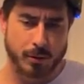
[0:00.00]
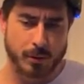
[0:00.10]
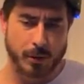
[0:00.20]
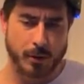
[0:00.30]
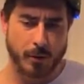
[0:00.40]

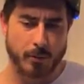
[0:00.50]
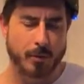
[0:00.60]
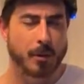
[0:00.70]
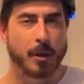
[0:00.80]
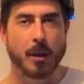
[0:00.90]
you know,
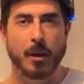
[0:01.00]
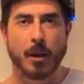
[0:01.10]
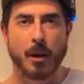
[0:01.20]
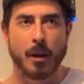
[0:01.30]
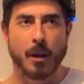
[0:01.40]

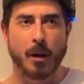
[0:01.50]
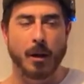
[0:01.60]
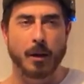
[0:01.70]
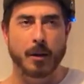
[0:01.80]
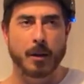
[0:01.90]

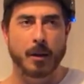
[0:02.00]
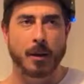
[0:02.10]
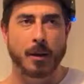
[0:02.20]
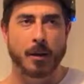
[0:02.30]
I